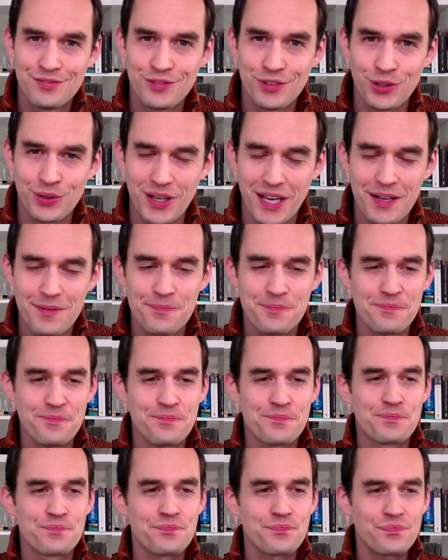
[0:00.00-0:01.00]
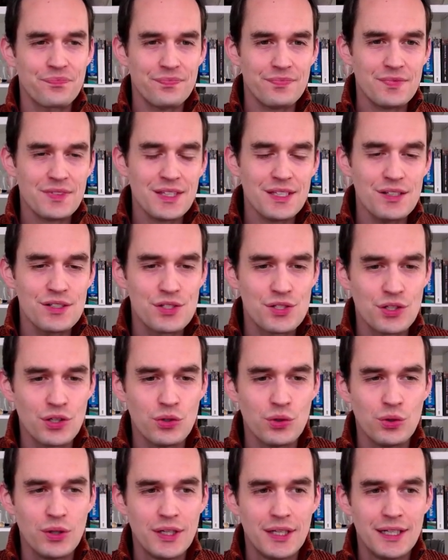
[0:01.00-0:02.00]
Okay?
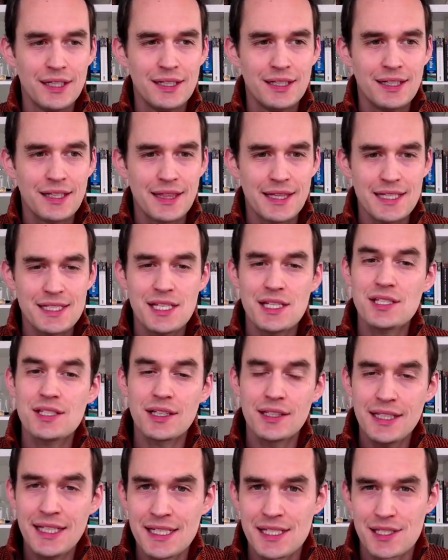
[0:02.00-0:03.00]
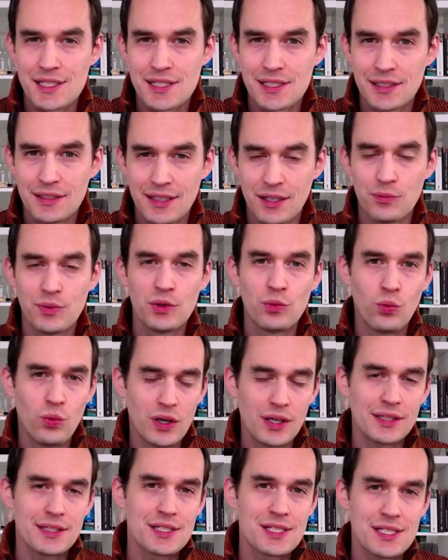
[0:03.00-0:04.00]
So this is the list that we
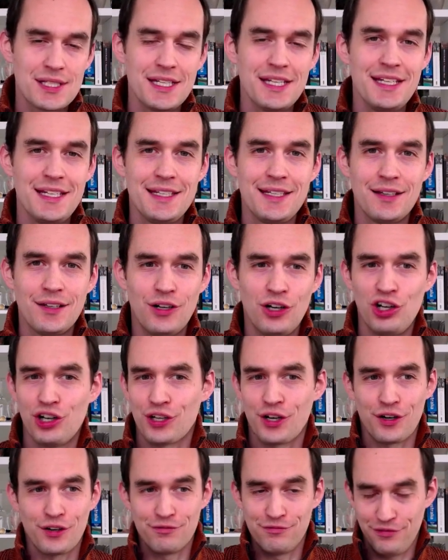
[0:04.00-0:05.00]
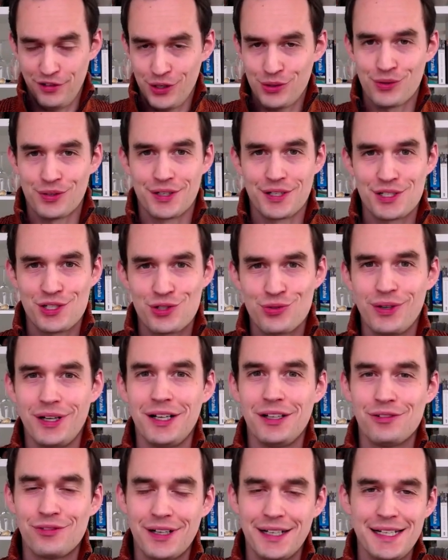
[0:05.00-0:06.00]
want to see on our phone as
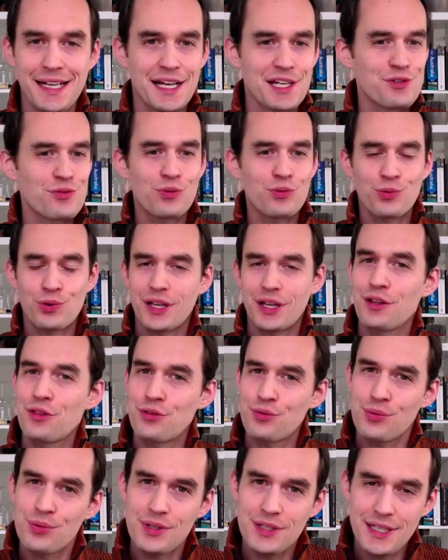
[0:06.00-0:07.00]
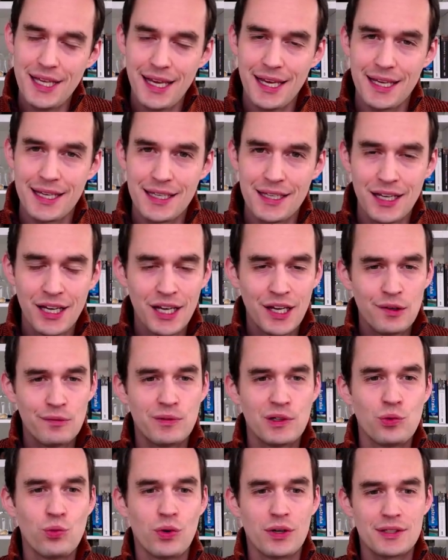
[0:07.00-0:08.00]
well, right? As we're working through the day,
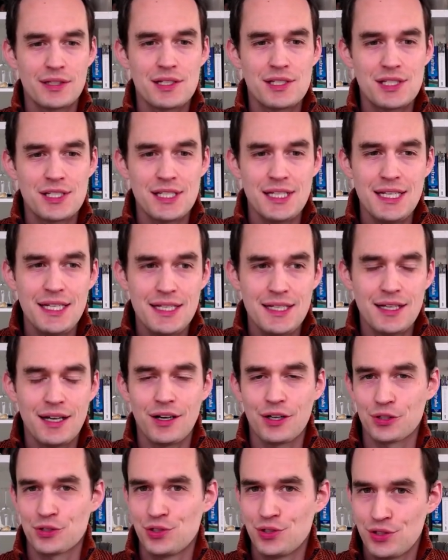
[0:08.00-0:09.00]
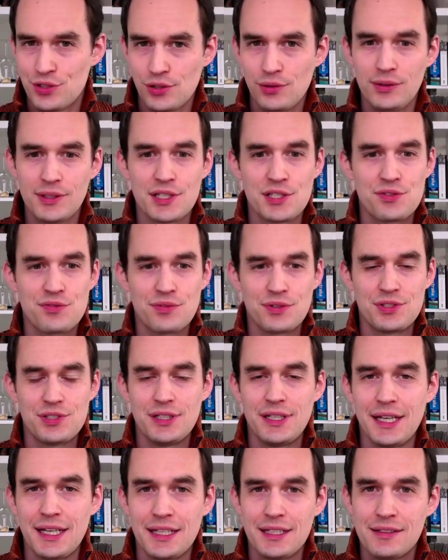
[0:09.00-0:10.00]
we want to see our to-do list for
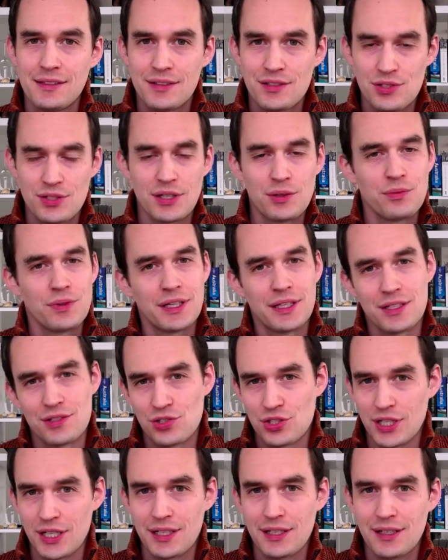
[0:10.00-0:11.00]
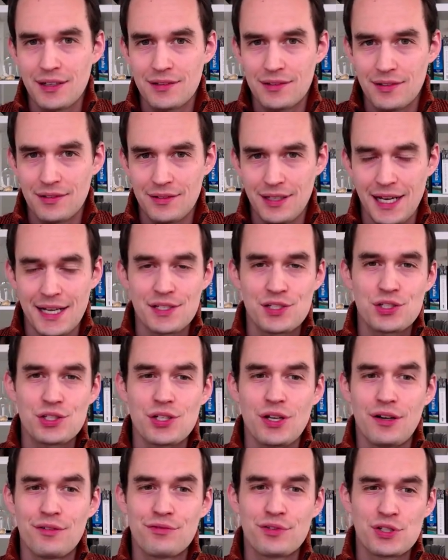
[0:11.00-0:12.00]
today so that we can check tasks
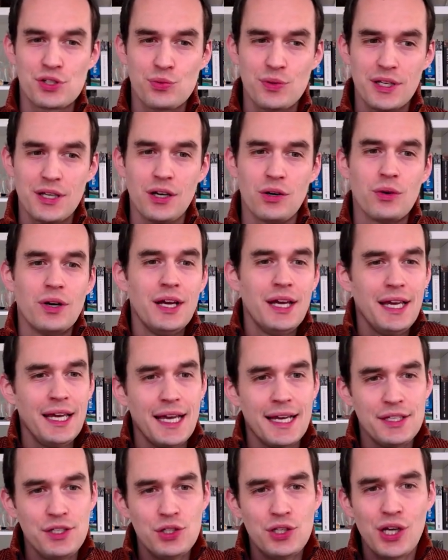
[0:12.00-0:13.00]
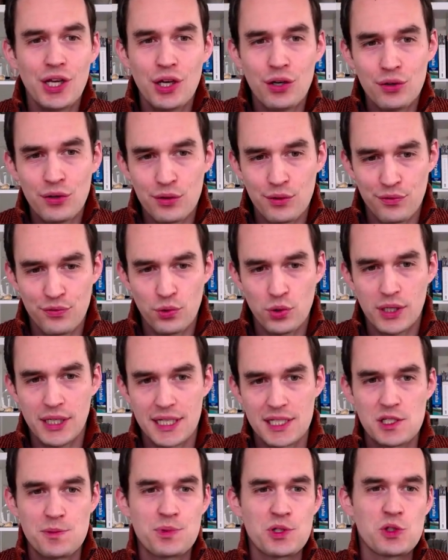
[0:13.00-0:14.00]
off as we go. And you can go to the
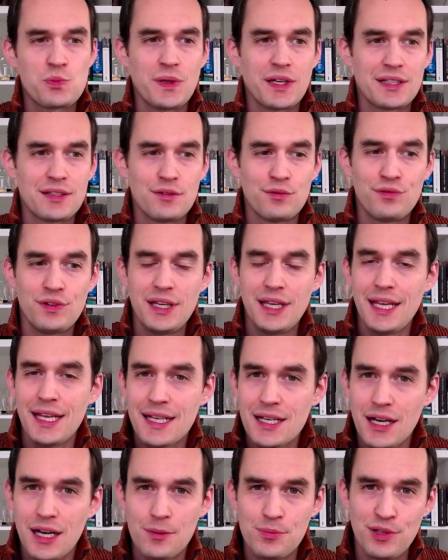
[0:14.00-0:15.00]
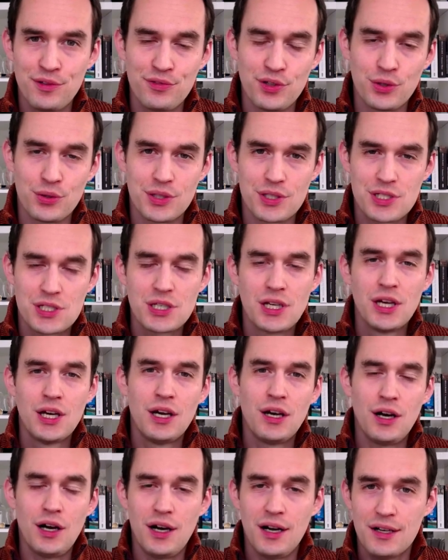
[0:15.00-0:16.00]
forecast perspective in OmniFocus
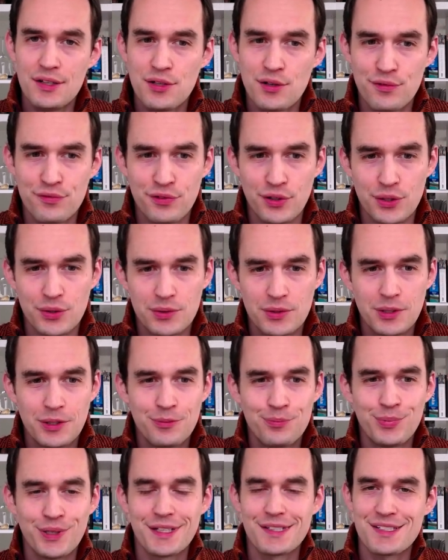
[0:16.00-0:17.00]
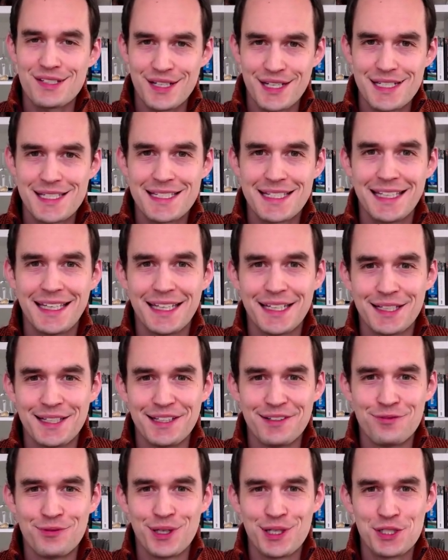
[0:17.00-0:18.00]
on your phone, but it's nice to get it
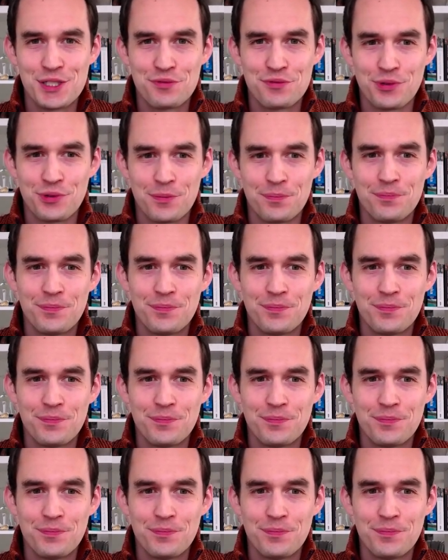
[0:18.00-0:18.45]
in widget form.